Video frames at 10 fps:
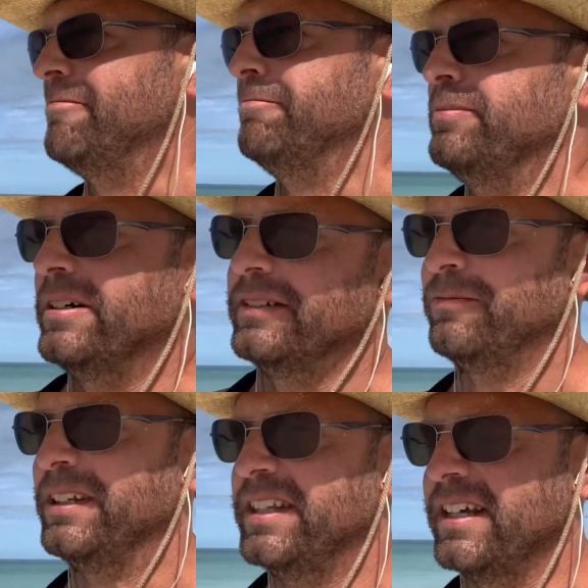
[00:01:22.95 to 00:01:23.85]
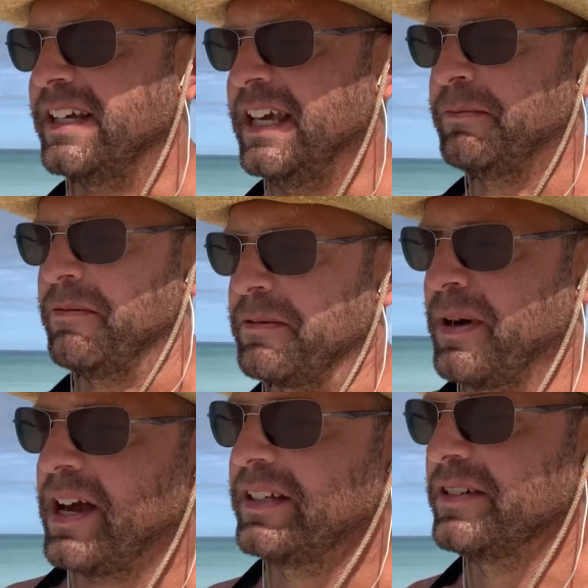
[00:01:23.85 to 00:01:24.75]
But one thing I keep coming
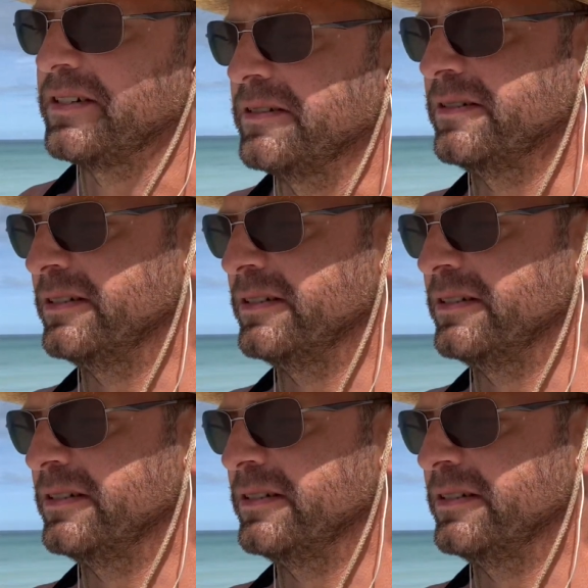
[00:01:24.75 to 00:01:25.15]
back to